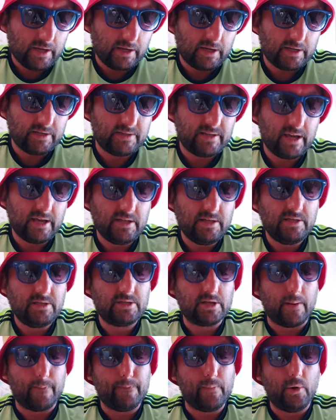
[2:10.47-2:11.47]

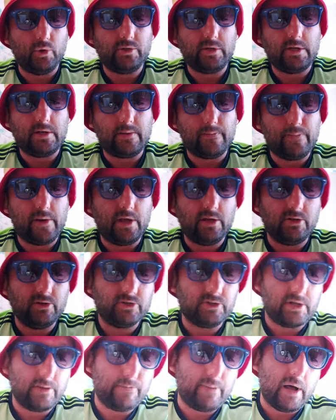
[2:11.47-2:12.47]
Contains malted
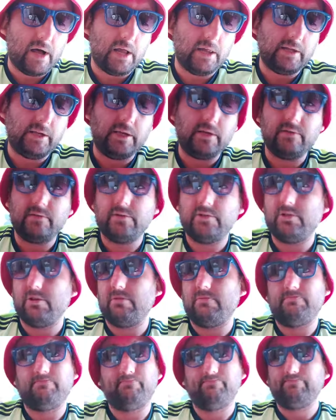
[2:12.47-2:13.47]
pilsner barley.
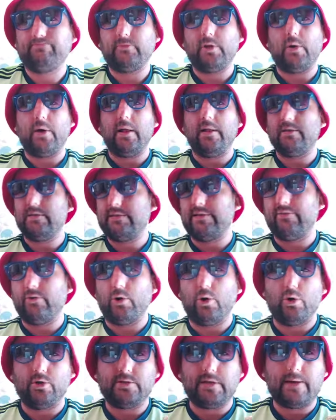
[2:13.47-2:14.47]
So, that's how it
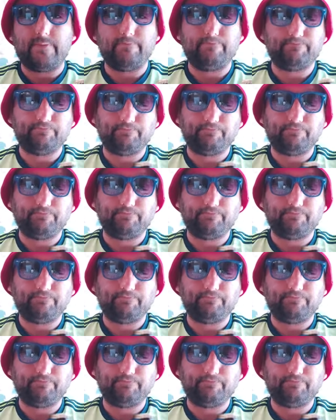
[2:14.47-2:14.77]
goes, eh?